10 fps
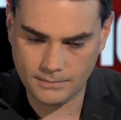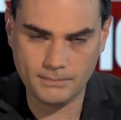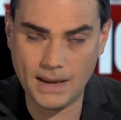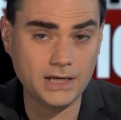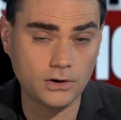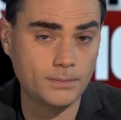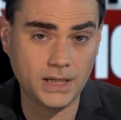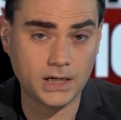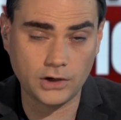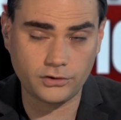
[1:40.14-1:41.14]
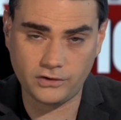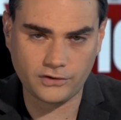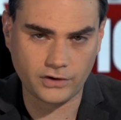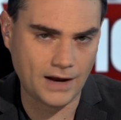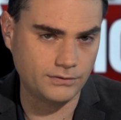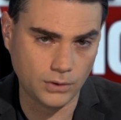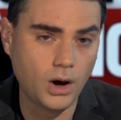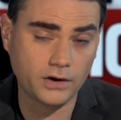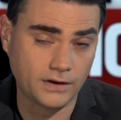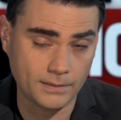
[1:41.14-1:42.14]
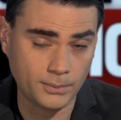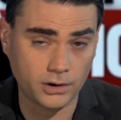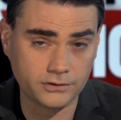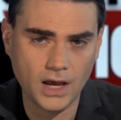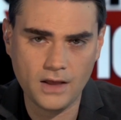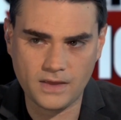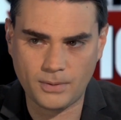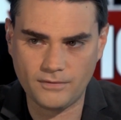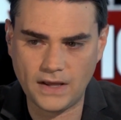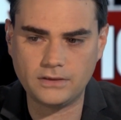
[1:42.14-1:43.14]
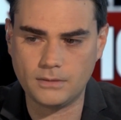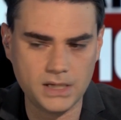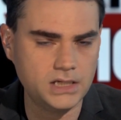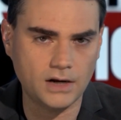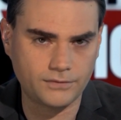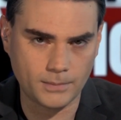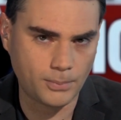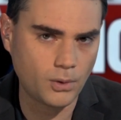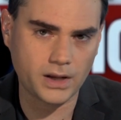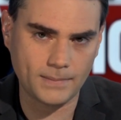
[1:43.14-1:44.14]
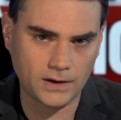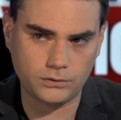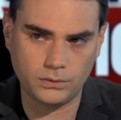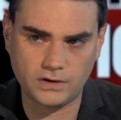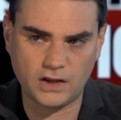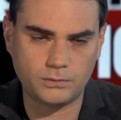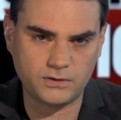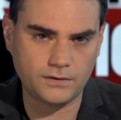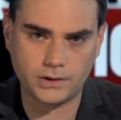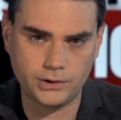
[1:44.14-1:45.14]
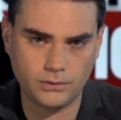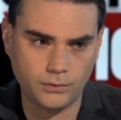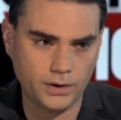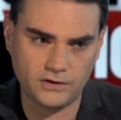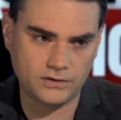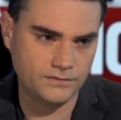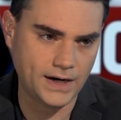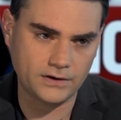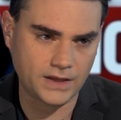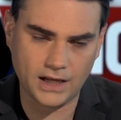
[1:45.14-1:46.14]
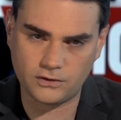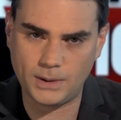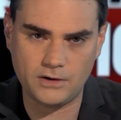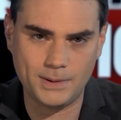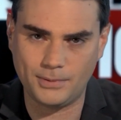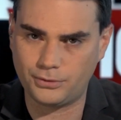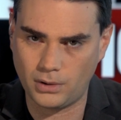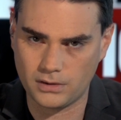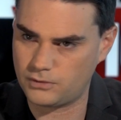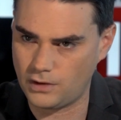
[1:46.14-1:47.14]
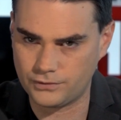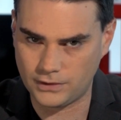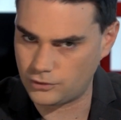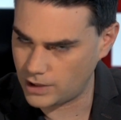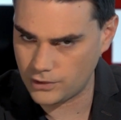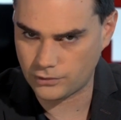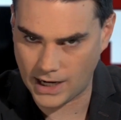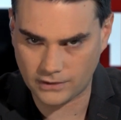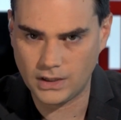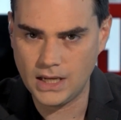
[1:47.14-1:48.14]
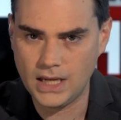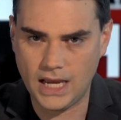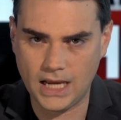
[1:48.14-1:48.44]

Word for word: They, many European countries actually have laws on the books that prevent the media from reporting about suicide, specifically to avoid this. In Venice, they had a spate of people throwing themselves on the train tracks,